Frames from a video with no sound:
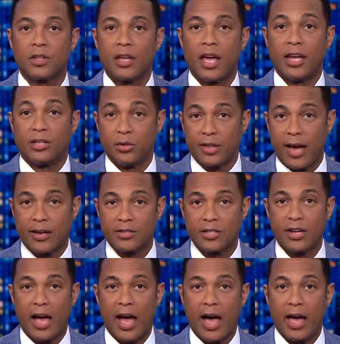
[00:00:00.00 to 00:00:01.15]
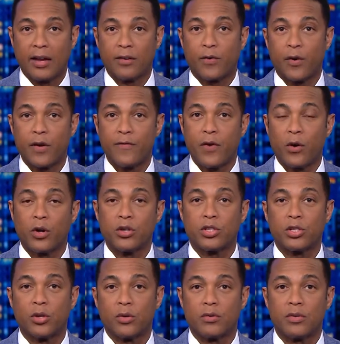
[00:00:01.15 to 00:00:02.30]
In 2009, for a photo
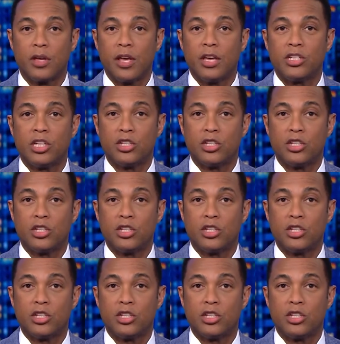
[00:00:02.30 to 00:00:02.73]
shoot, she